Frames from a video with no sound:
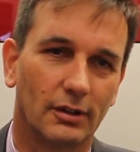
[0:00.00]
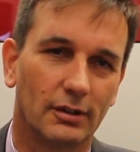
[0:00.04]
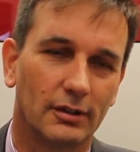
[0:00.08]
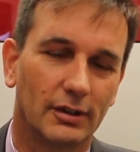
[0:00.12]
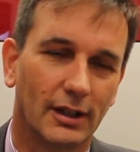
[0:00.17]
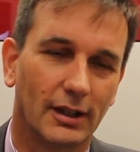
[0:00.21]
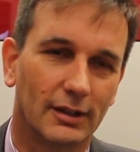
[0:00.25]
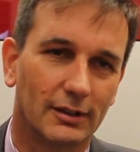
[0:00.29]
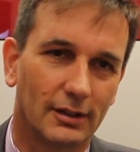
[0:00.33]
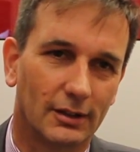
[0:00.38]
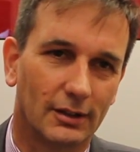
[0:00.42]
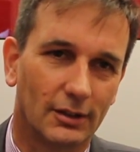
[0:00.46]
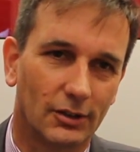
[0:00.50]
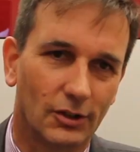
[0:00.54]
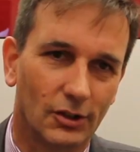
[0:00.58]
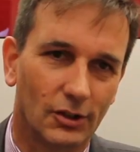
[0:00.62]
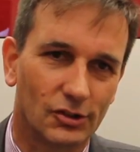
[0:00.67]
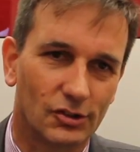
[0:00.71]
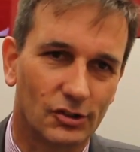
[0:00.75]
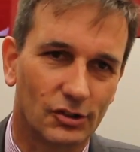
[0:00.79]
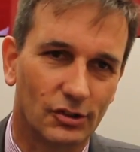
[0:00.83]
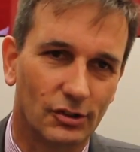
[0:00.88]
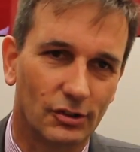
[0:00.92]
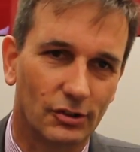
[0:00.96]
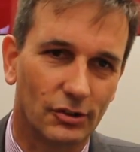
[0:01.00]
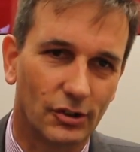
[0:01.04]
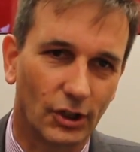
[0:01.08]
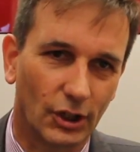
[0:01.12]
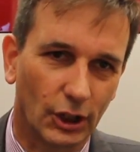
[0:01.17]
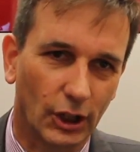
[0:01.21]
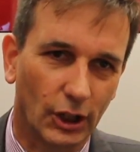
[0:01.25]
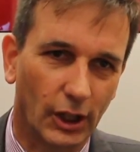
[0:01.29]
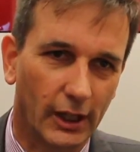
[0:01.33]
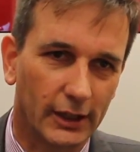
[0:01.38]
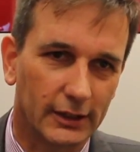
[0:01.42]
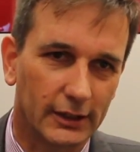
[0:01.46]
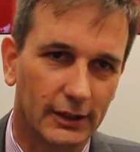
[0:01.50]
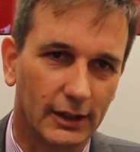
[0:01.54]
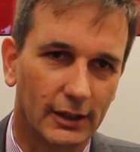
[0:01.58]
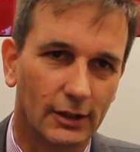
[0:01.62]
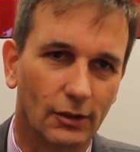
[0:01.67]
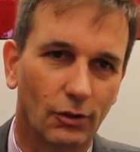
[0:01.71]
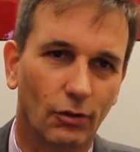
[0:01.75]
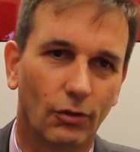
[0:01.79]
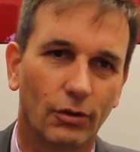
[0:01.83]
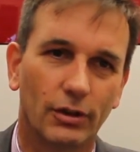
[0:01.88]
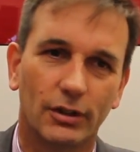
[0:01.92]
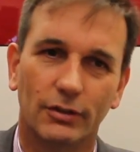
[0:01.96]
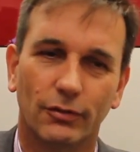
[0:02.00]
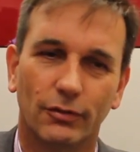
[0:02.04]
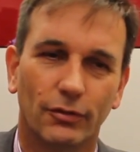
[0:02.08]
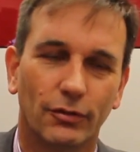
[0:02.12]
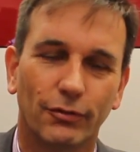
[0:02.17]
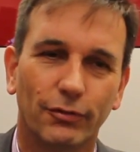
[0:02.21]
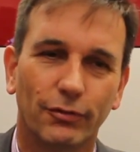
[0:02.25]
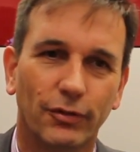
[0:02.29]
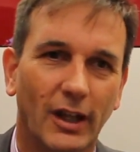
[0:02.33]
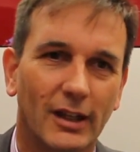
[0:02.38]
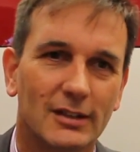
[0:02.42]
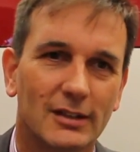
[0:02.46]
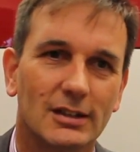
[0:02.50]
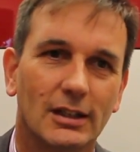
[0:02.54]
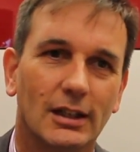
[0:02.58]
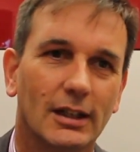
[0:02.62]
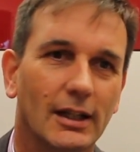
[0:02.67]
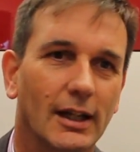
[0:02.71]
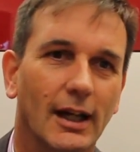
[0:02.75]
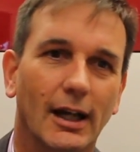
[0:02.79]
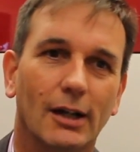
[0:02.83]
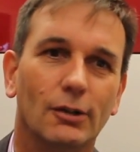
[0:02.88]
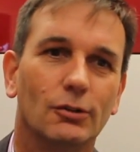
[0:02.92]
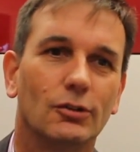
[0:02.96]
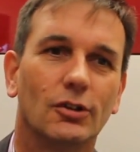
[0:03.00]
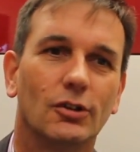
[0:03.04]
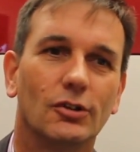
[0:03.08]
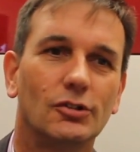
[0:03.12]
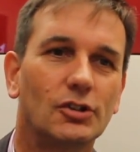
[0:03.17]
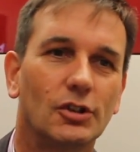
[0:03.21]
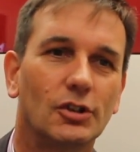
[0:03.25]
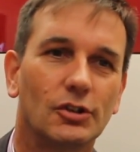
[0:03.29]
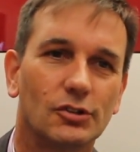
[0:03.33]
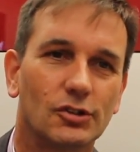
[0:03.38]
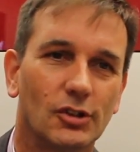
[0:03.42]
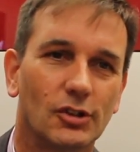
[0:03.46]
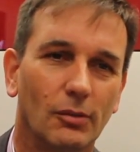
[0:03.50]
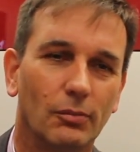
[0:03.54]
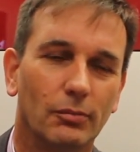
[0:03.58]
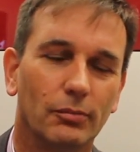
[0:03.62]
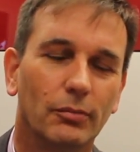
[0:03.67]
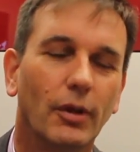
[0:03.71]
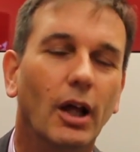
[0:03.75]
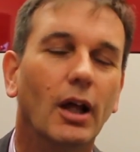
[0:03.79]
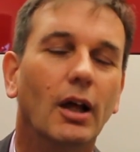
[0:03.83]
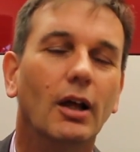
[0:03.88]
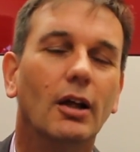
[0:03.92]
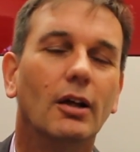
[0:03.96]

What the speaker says: that it is declining or even flattening out, as some